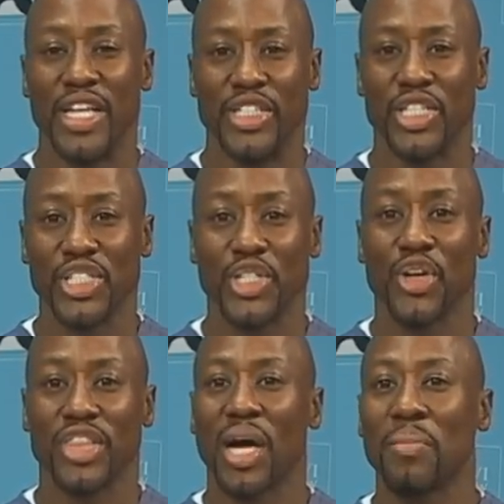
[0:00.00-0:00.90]
Just your
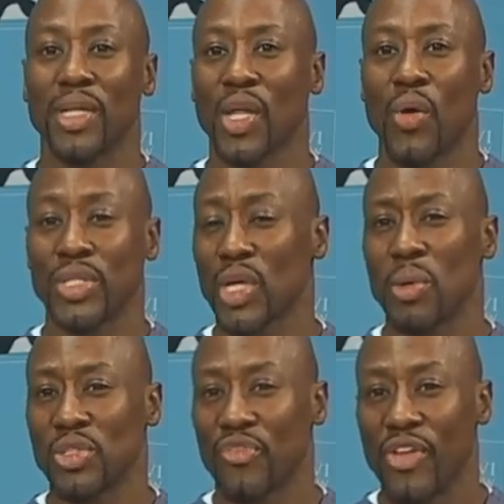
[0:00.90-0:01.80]
thumb alone is
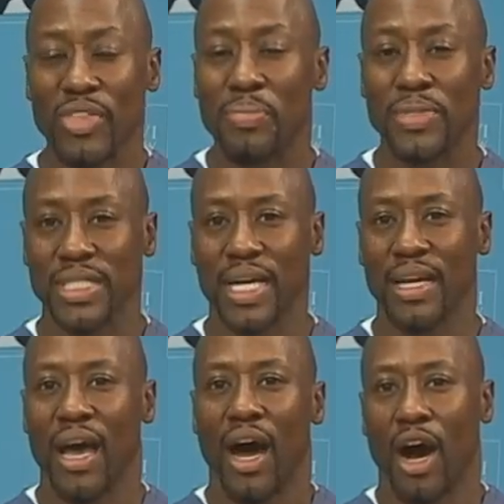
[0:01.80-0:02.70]
almost 50%
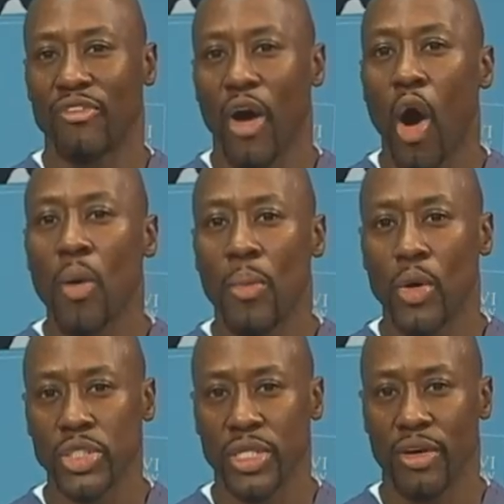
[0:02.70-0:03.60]
of all
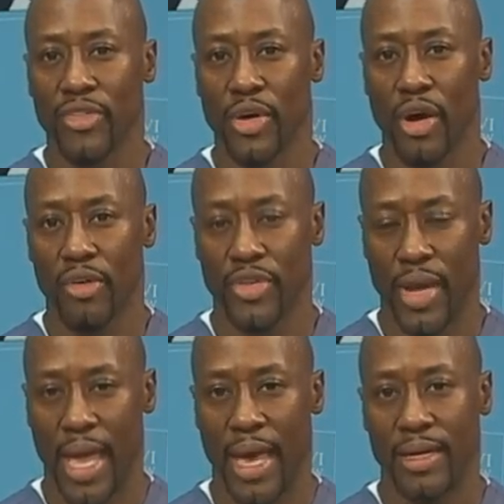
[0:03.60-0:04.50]
motion of your
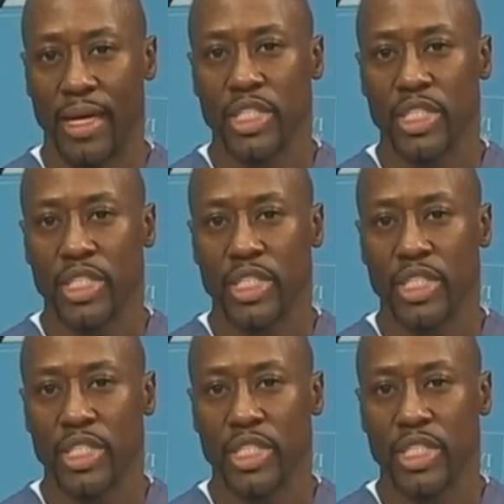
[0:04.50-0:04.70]
hand.